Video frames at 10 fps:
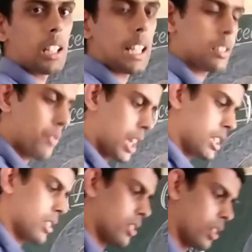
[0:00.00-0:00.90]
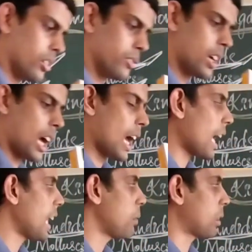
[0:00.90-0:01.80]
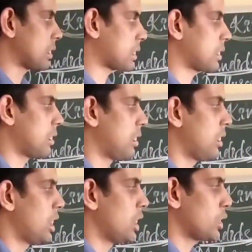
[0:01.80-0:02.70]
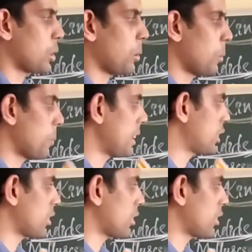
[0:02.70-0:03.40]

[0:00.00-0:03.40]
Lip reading: classification of animals. So based